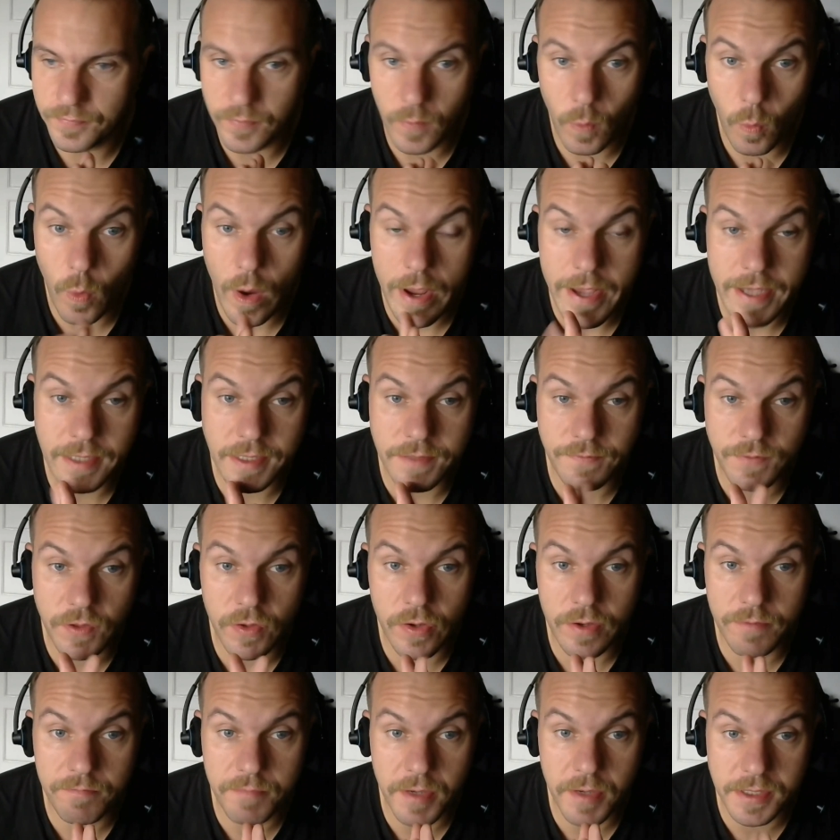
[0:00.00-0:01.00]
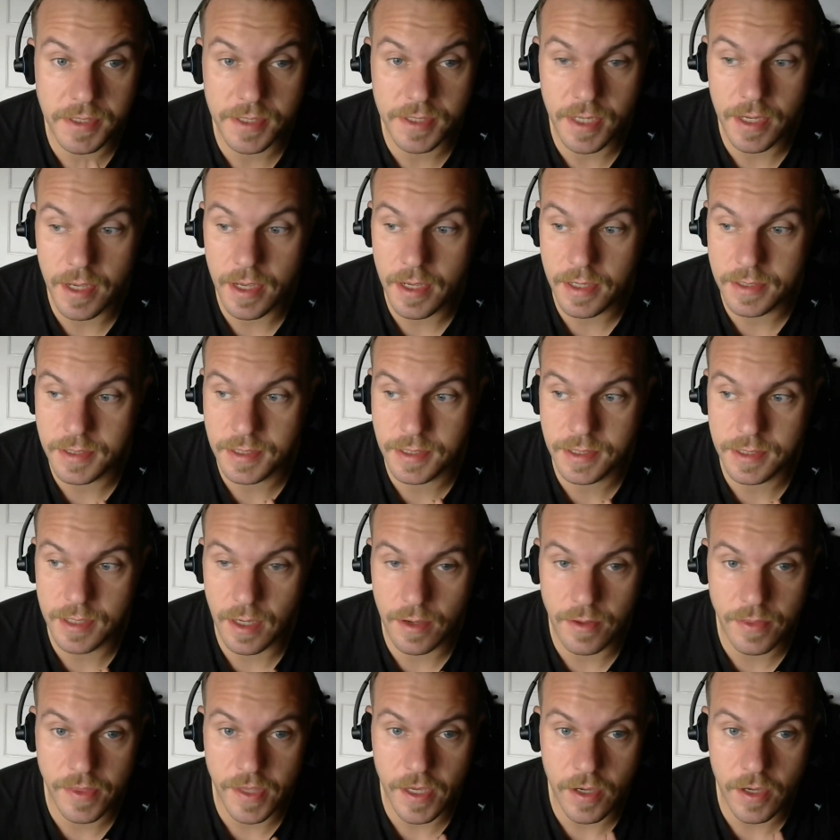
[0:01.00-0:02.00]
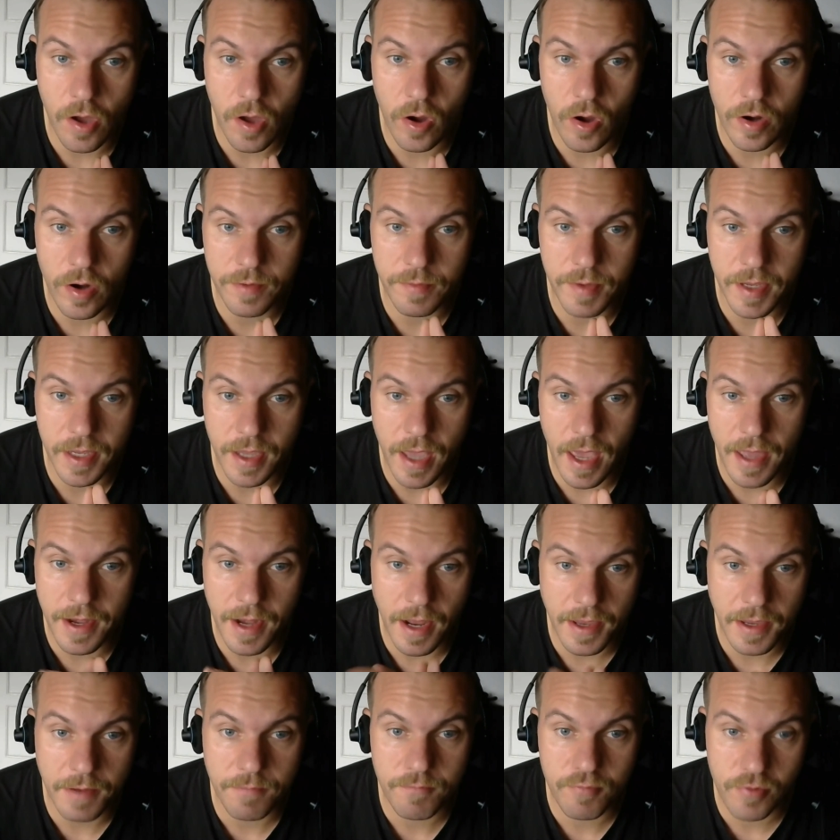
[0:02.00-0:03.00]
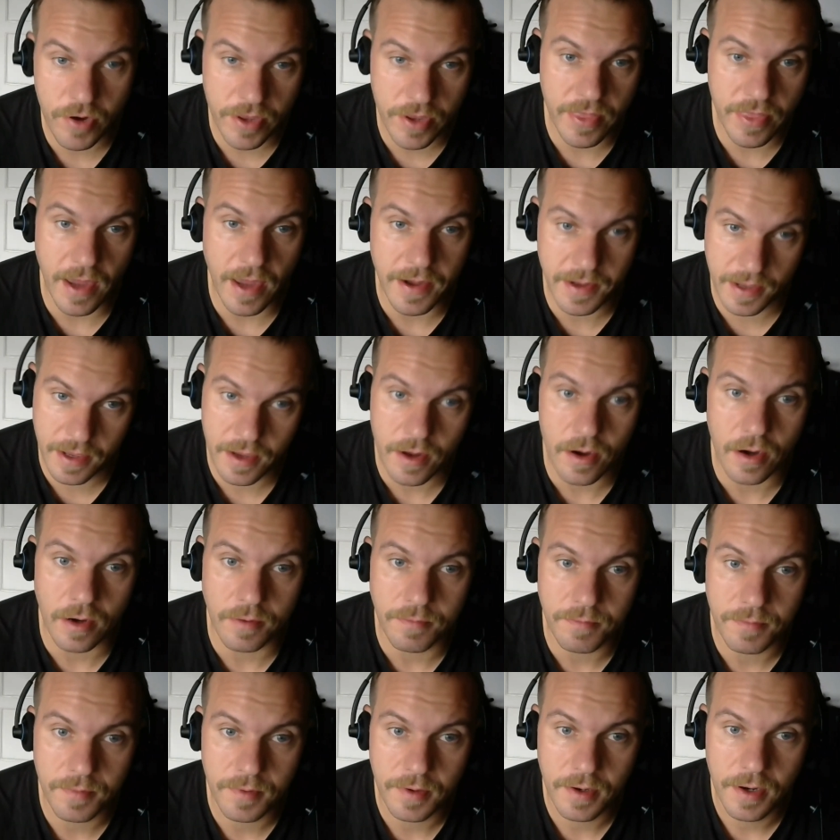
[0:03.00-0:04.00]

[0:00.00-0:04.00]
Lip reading: ways of doing business, the economy, and I can bring that here.